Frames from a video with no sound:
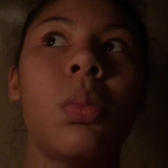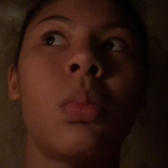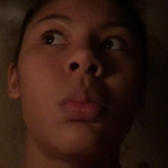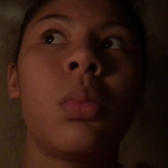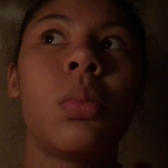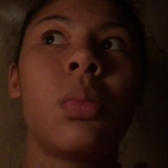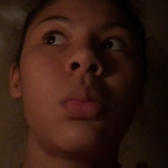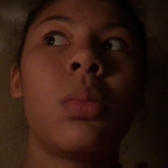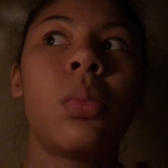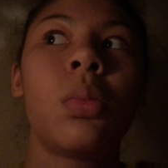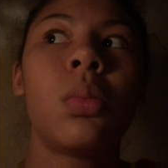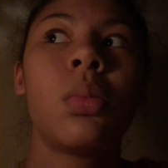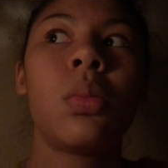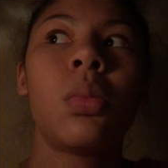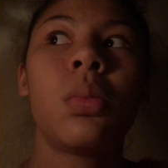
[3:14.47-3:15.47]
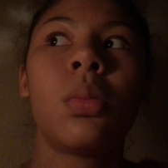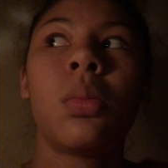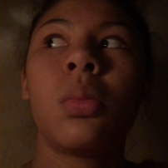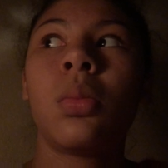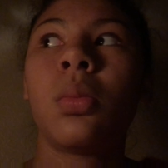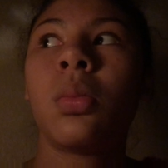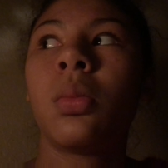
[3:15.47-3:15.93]

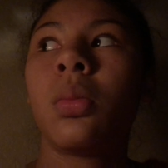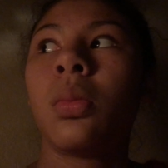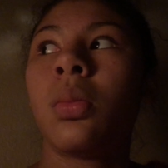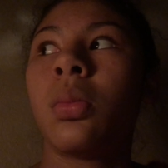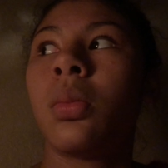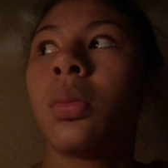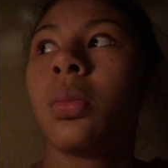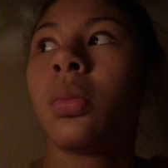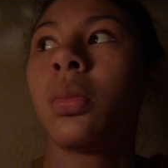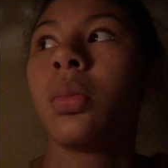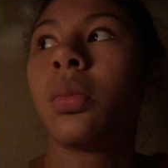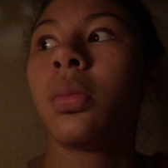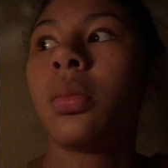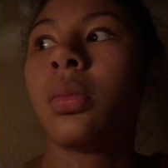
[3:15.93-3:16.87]
Nothing is said.